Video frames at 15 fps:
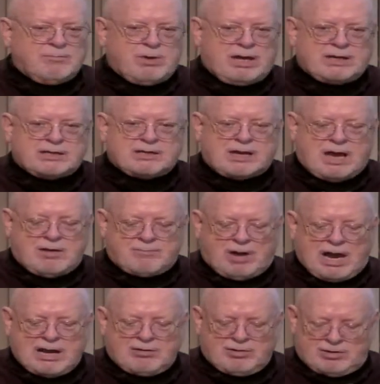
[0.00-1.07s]
But
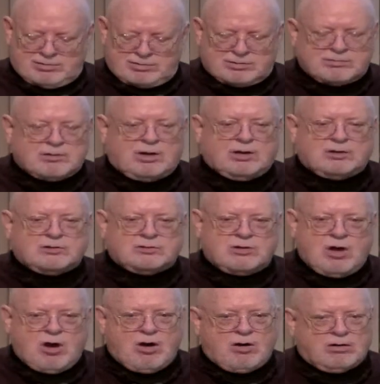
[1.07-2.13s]
I learned a
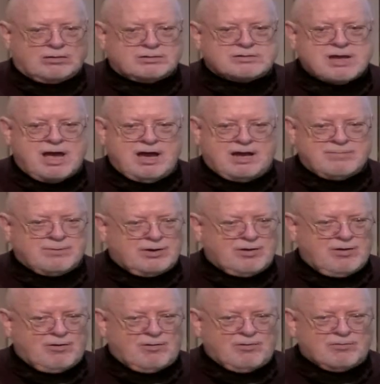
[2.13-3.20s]
long time
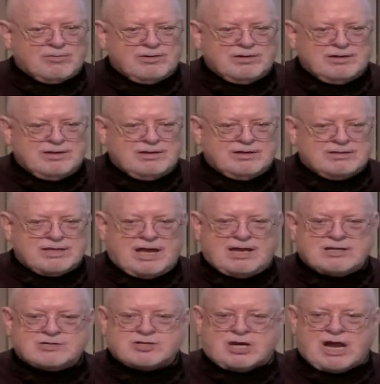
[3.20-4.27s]
ago
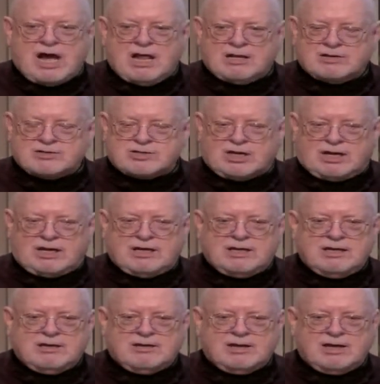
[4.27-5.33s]
that
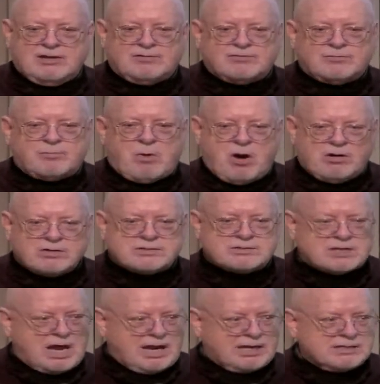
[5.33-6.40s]
geology is part
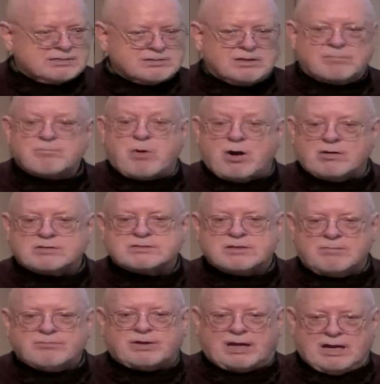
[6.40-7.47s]
science and part
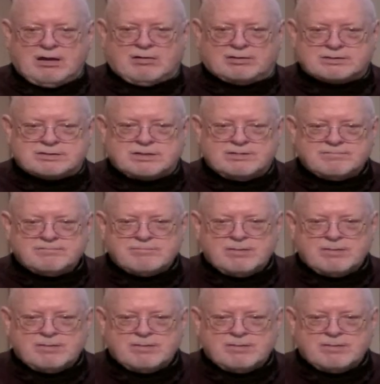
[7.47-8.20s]
something else.